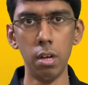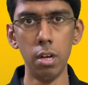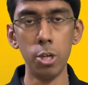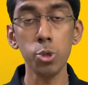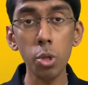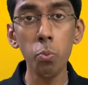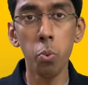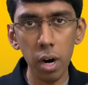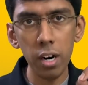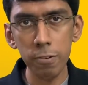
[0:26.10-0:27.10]
So the
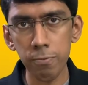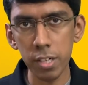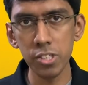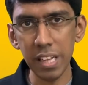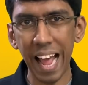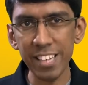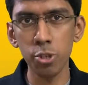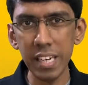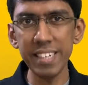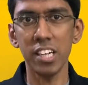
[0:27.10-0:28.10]
word Fudgel
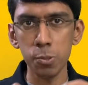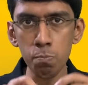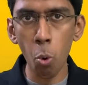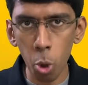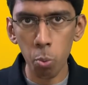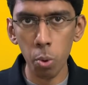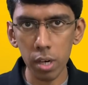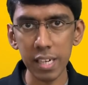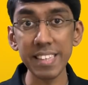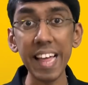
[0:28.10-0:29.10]
actually does more
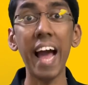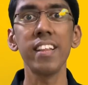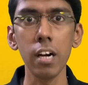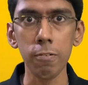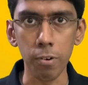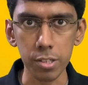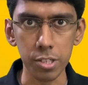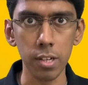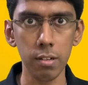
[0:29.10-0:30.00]
work than a Fudgel.